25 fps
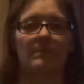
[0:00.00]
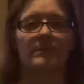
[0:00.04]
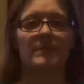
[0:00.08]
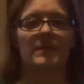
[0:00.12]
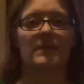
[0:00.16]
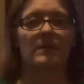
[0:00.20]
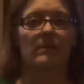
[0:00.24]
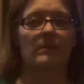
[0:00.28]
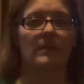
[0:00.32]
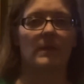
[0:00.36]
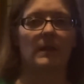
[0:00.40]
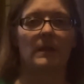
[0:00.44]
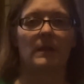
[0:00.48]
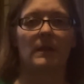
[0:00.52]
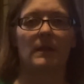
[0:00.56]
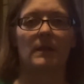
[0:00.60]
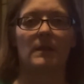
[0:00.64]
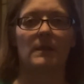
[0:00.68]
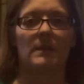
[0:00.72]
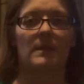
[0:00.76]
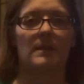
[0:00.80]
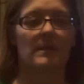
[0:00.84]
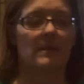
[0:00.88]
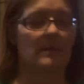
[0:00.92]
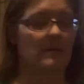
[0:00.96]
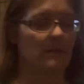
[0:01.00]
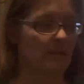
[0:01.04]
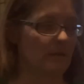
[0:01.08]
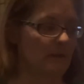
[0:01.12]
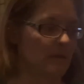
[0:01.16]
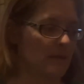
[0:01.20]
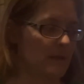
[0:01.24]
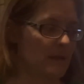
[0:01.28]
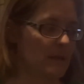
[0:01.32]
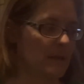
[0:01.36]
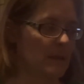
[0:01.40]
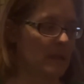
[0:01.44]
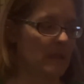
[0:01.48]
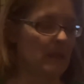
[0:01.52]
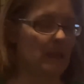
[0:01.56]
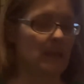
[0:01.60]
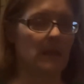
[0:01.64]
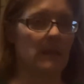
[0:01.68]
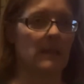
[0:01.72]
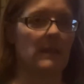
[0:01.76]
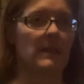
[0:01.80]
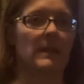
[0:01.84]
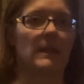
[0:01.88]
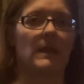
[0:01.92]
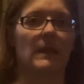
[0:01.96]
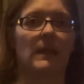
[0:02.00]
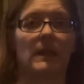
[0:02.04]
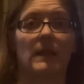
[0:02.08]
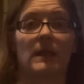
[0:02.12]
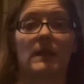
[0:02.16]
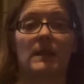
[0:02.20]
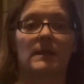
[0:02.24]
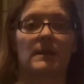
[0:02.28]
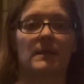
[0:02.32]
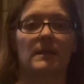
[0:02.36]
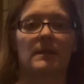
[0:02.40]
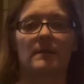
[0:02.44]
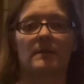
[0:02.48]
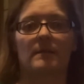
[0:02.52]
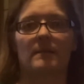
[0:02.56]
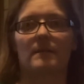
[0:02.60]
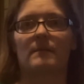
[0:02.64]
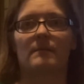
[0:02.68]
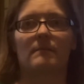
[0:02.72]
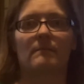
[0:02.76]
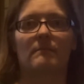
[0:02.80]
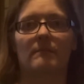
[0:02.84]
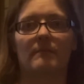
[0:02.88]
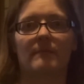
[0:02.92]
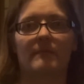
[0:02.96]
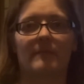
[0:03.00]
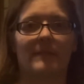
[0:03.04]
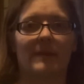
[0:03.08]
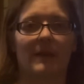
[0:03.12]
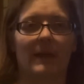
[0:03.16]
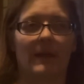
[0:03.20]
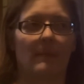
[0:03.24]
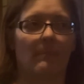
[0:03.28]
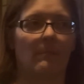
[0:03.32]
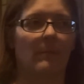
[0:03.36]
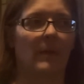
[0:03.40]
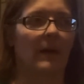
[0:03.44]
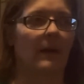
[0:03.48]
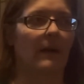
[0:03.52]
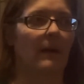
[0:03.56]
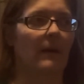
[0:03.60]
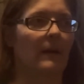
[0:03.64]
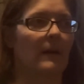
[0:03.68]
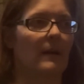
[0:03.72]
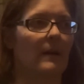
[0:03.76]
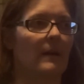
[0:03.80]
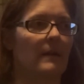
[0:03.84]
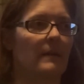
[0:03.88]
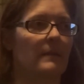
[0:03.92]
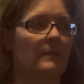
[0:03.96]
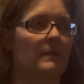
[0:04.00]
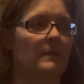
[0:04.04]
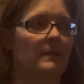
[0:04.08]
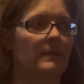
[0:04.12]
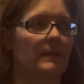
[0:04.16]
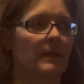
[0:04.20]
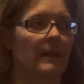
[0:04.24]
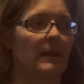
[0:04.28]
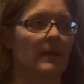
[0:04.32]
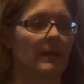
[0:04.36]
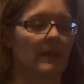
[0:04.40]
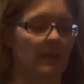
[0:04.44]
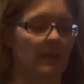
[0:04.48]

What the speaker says: So he needs to get his name back in